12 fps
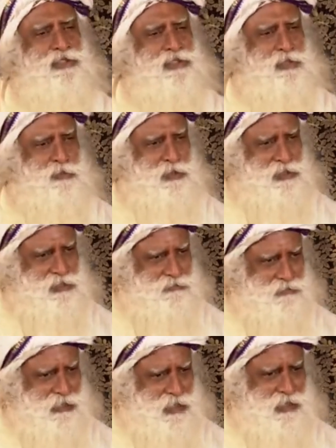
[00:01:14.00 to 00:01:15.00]
just a piece
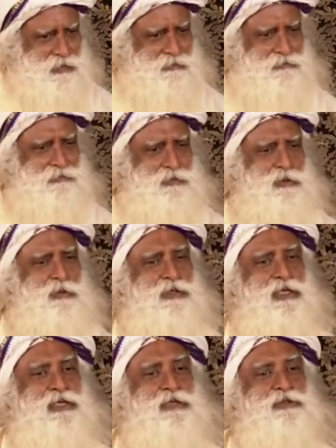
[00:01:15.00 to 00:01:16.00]
of life,
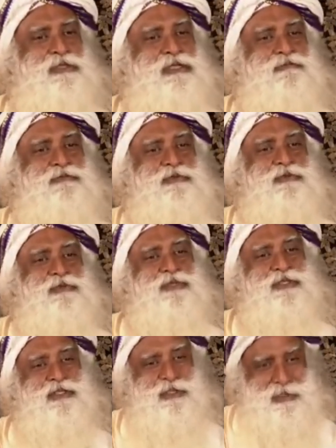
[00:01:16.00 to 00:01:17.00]
don't take yourself too
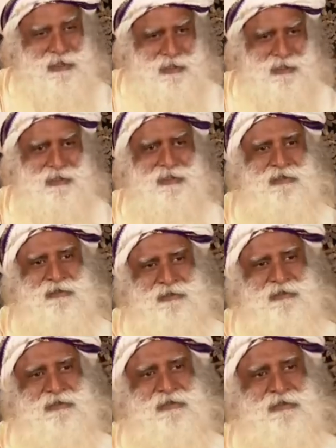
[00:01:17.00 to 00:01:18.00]
seriously.
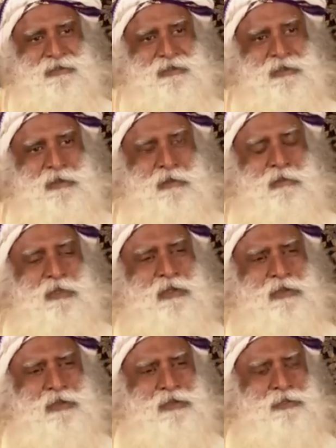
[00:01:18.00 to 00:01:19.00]

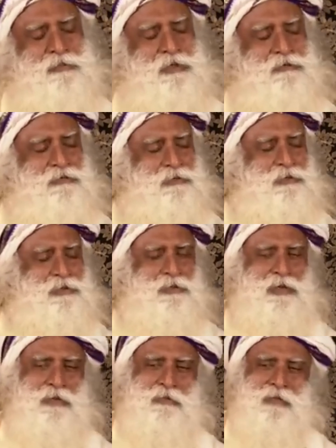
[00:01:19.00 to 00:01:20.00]
Because before
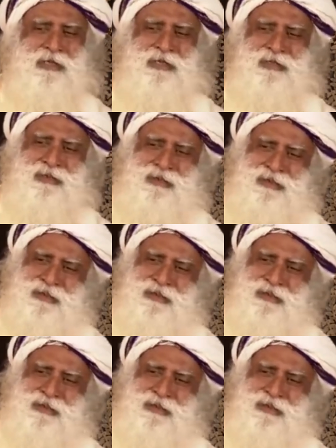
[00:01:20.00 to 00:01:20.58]
you and me,